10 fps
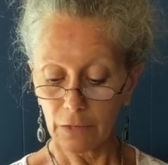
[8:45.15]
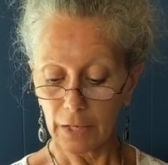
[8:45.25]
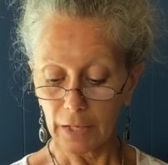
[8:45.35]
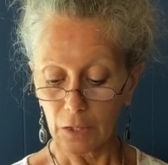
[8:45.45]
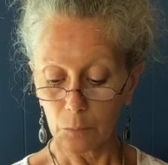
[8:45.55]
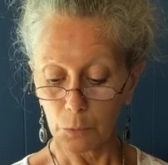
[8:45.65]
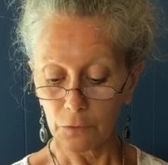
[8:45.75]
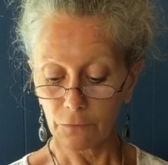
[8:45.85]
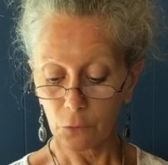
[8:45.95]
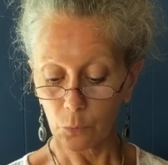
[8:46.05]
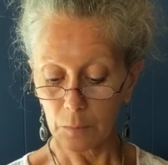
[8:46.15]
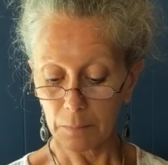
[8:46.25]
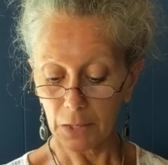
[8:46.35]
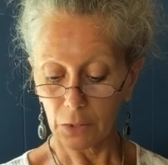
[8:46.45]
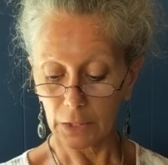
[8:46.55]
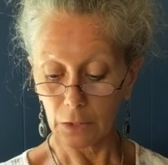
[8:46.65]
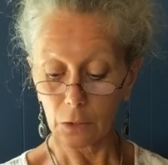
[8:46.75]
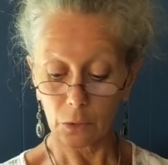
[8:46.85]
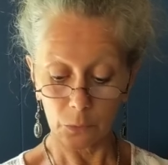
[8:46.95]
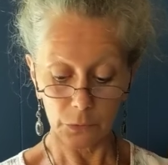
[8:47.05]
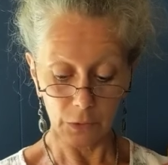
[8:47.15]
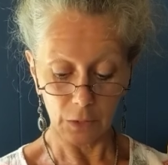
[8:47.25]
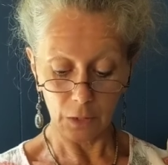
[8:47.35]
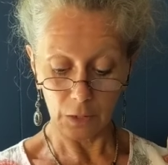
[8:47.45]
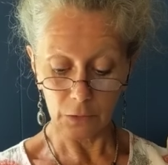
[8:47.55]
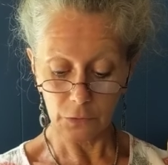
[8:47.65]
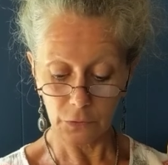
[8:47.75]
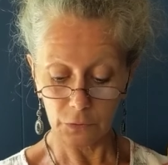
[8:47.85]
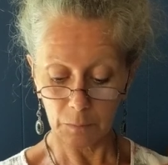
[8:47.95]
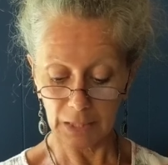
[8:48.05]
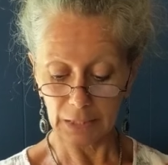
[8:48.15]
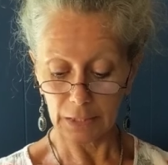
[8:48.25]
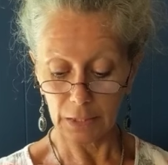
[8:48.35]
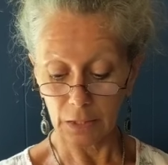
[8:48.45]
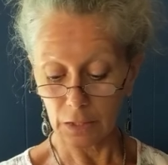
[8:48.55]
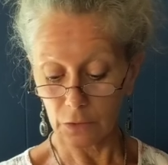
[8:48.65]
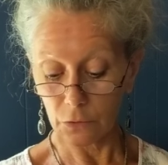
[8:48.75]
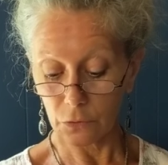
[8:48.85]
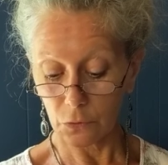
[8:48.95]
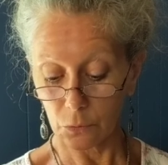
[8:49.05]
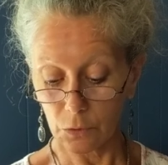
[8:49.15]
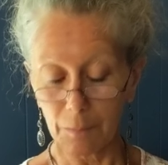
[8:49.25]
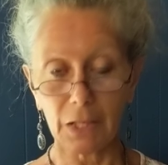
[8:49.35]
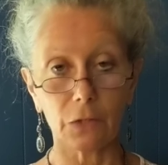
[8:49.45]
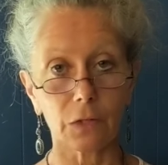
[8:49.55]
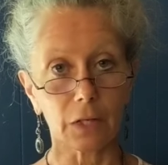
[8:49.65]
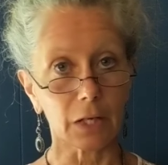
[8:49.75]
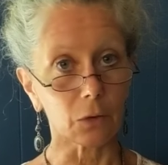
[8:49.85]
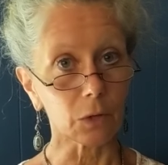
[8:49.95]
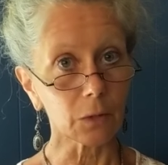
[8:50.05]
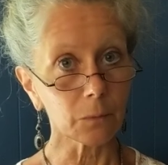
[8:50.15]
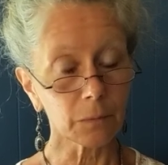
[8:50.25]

a handbook for repairing clothes and hearts by Nina and Sonia Montenegro.